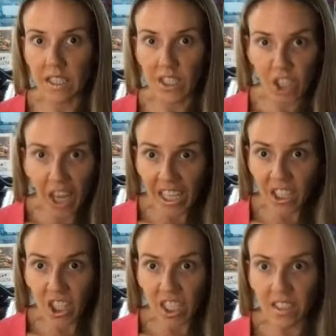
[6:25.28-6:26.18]

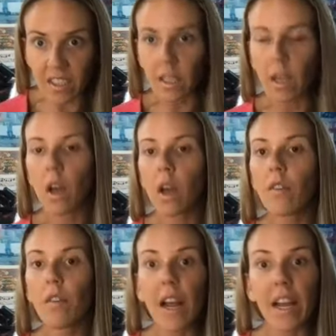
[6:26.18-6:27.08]
changes,
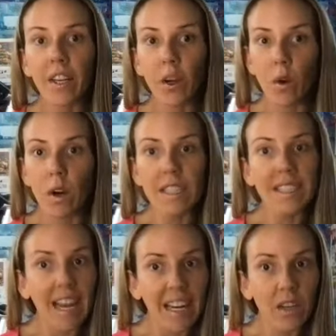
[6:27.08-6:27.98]
and you are
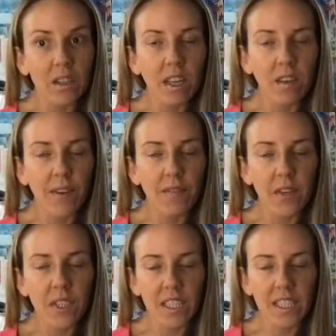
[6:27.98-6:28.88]
setting yourself up
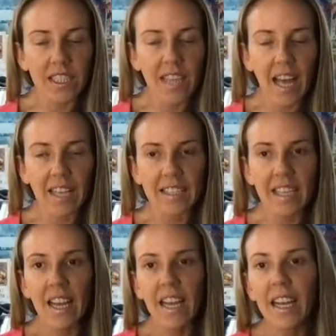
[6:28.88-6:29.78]
for success,
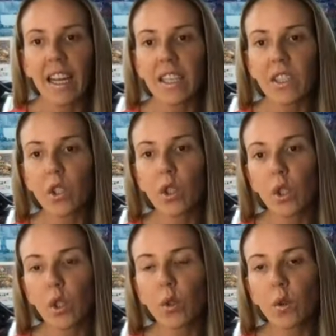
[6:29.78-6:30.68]
is
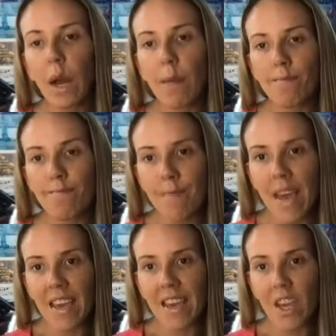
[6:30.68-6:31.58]
to
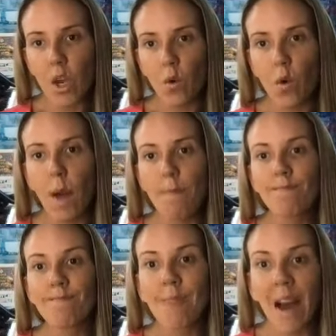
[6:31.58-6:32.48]
make you
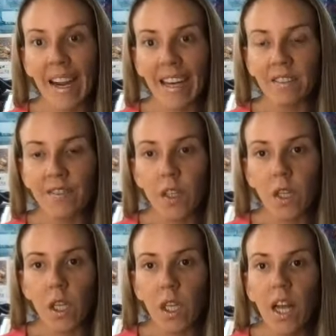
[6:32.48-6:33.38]

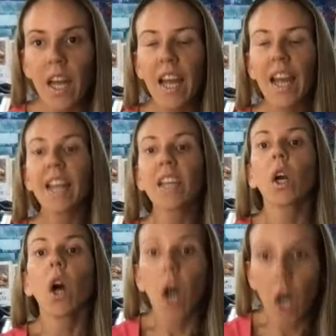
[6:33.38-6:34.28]
mindful and
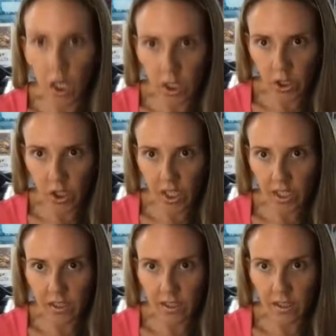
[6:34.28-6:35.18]

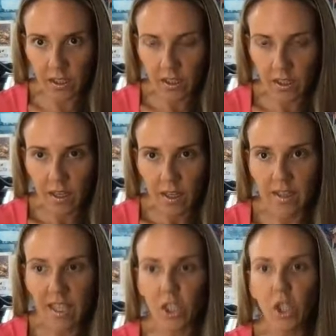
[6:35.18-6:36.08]
conscious
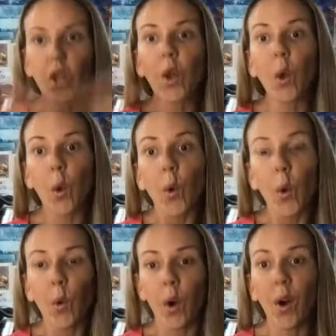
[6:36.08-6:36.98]
that
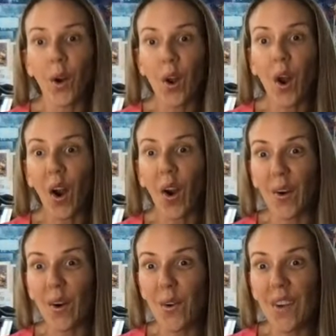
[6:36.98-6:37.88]
you
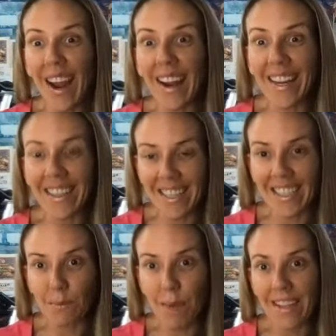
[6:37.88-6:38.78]
are creating
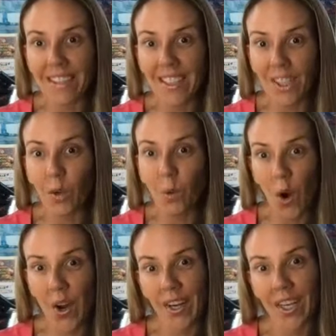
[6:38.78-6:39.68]
this space and you
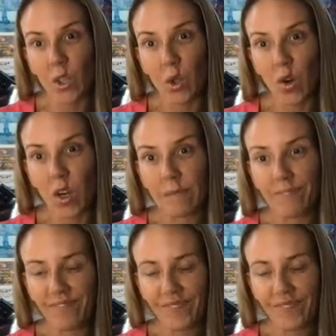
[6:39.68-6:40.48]
are in control.